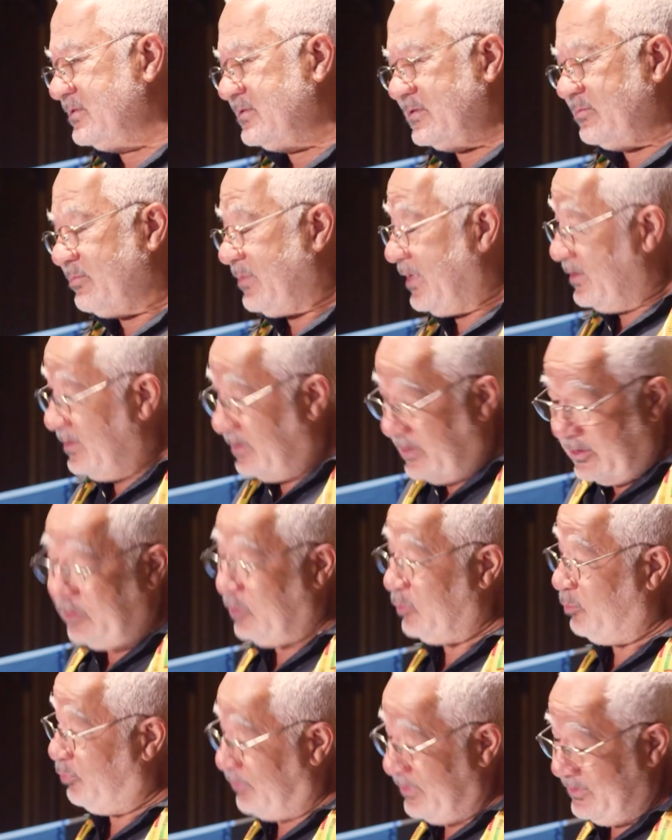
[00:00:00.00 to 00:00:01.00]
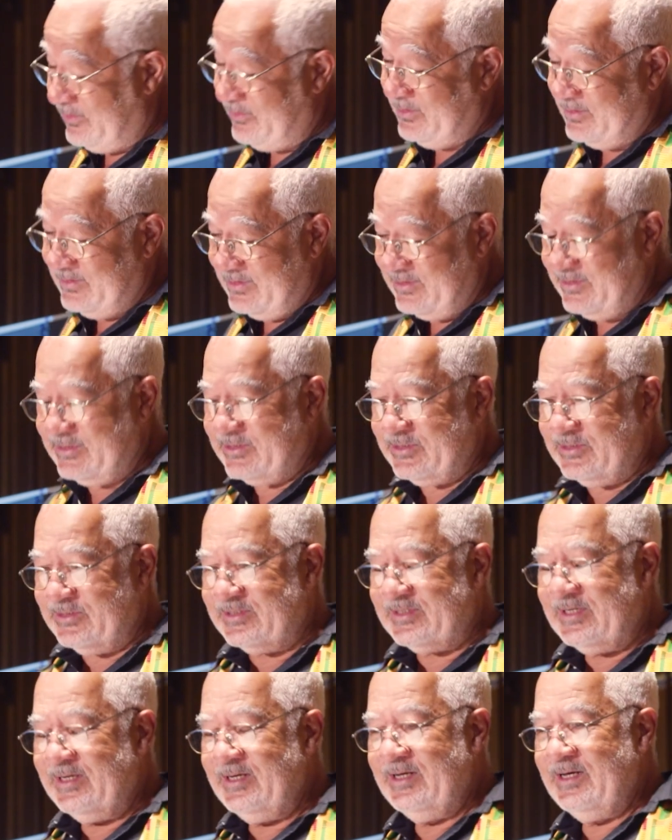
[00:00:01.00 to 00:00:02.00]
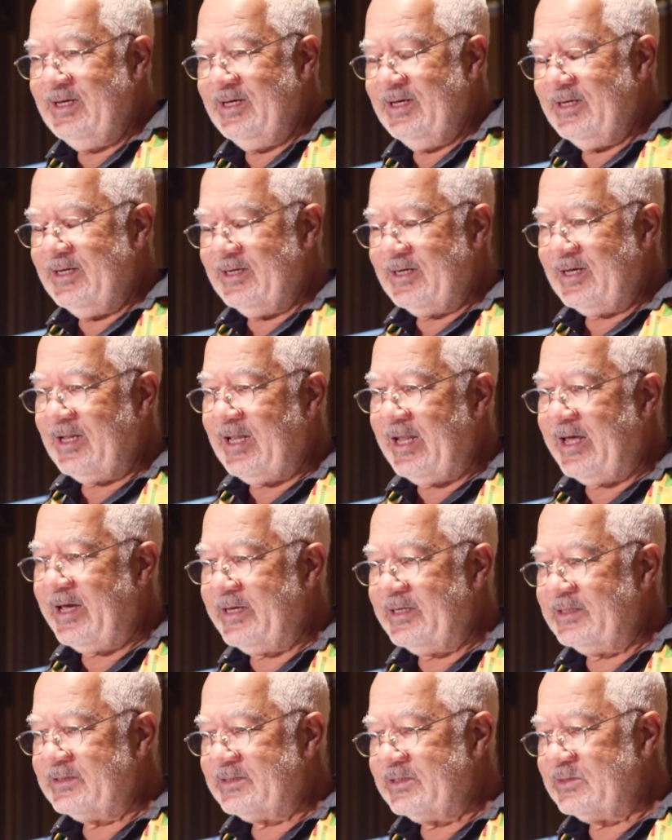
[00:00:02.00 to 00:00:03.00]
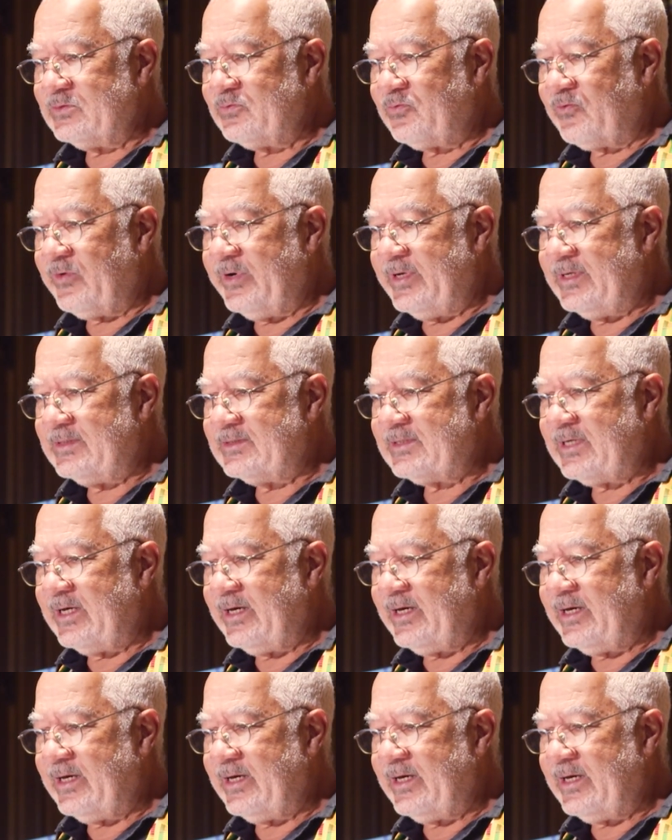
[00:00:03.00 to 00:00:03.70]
and my younger brothers and sisters, clients as friends.